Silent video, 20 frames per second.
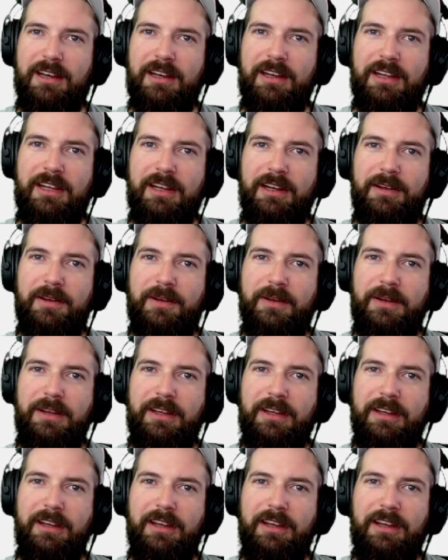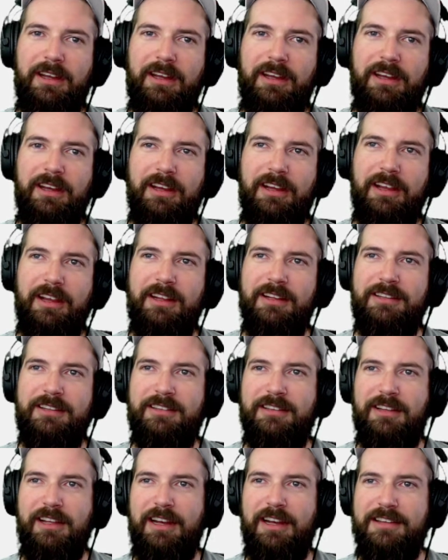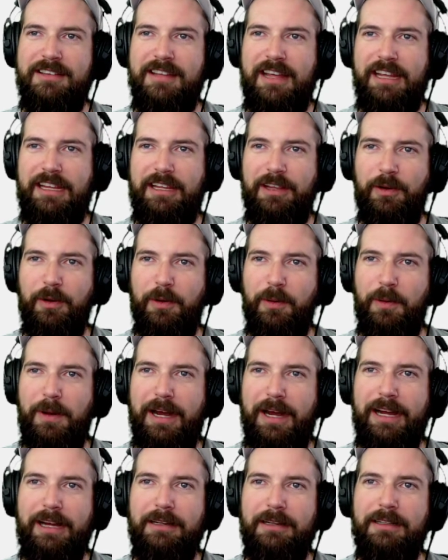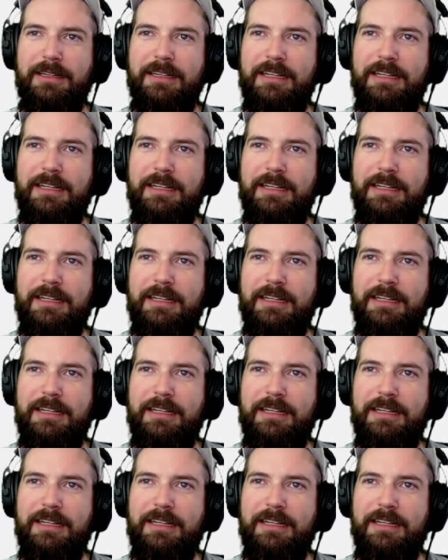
it's gonna take you a while,